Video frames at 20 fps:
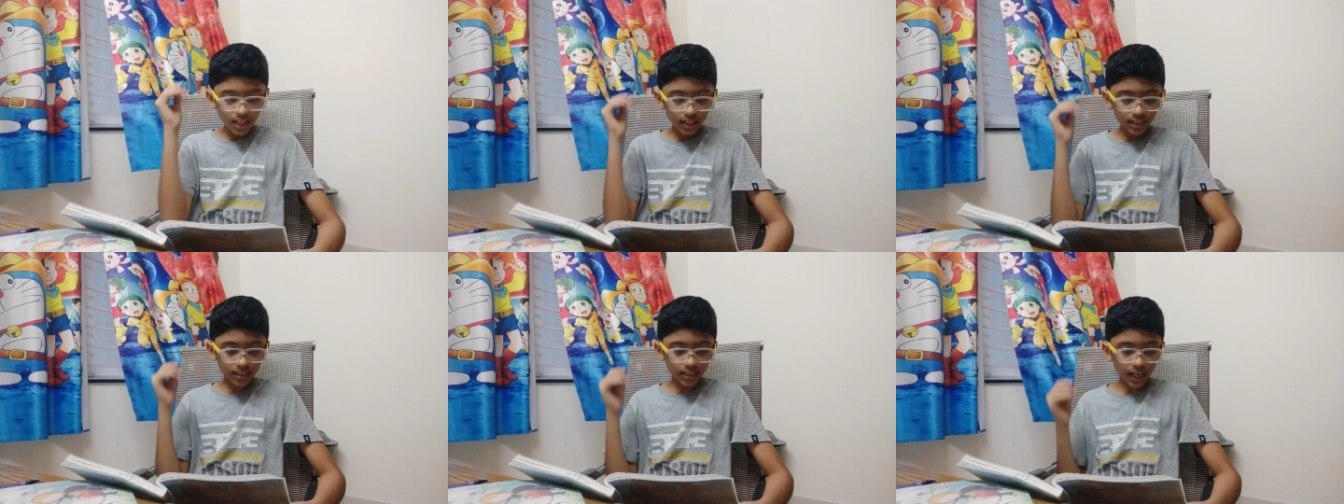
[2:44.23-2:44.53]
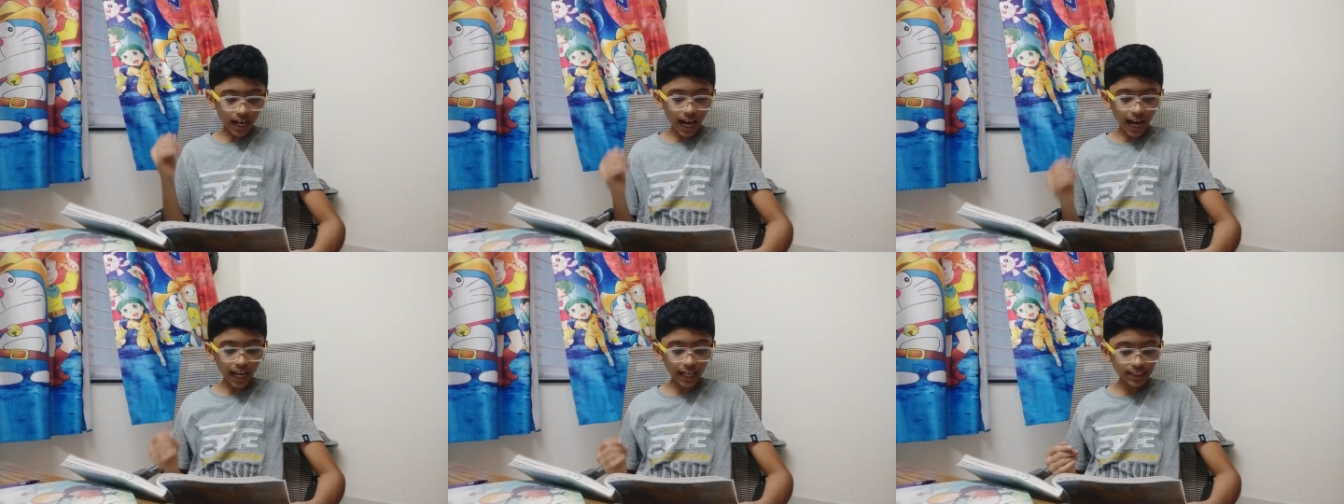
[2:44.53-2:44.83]

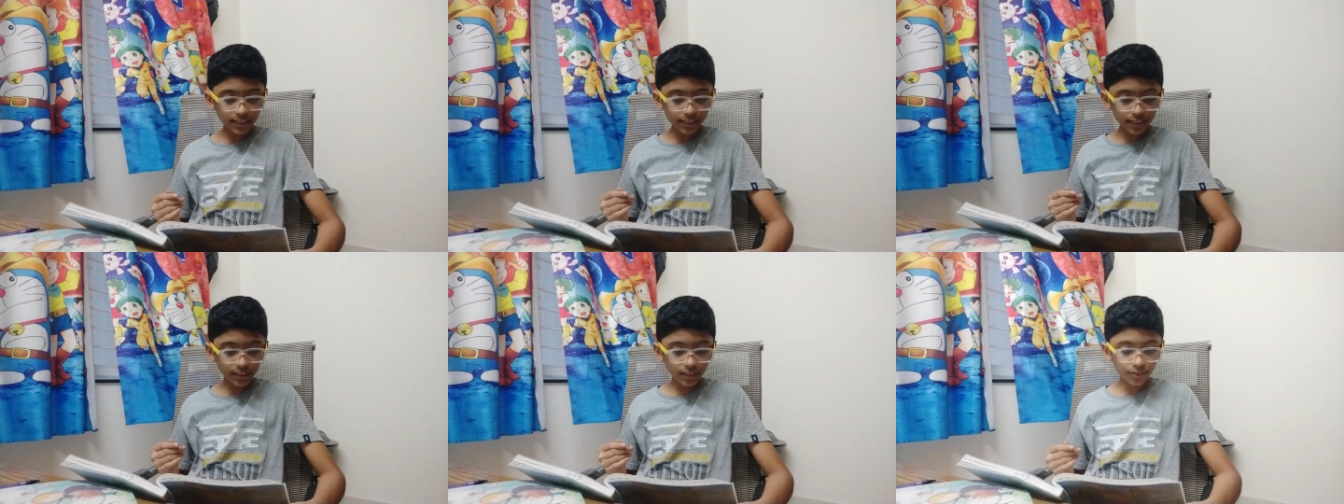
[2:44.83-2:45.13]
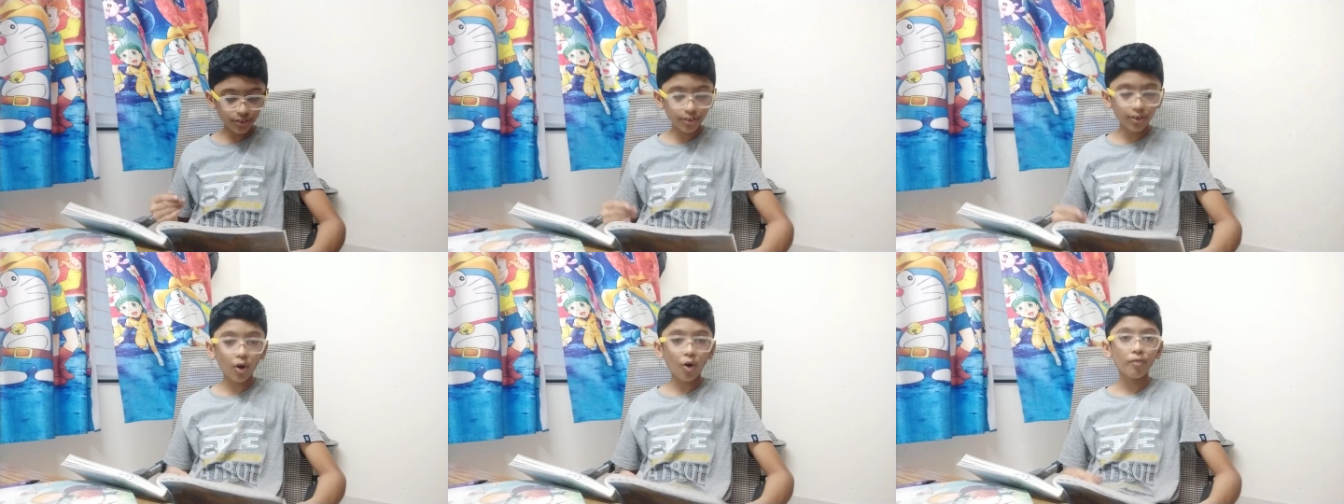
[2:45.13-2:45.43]
the
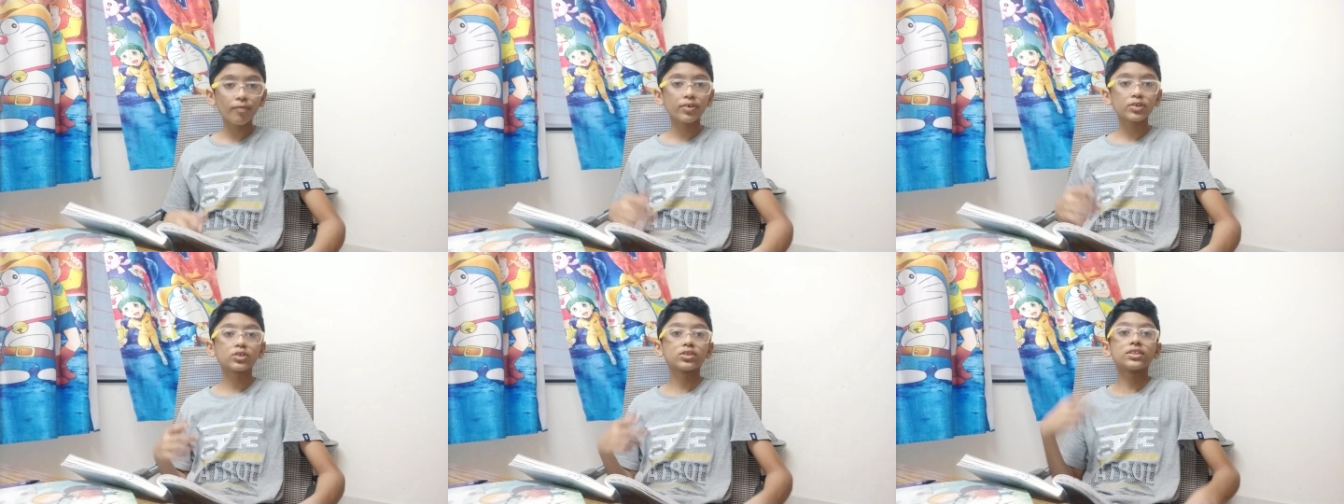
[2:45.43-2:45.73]
altitude of a